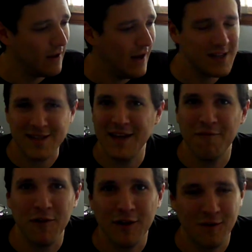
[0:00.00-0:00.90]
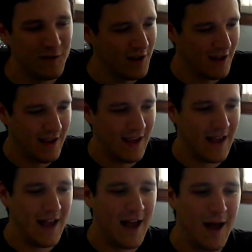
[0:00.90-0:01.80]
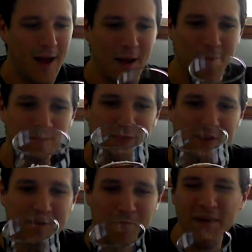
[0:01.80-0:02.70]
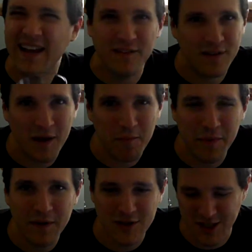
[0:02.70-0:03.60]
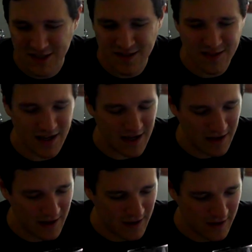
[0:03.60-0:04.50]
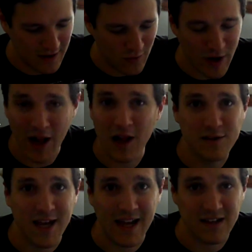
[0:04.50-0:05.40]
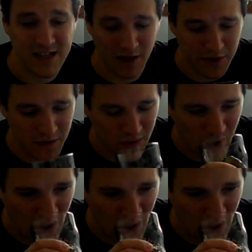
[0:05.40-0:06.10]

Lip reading: Let's give this a big sip just to see what else I can tell you.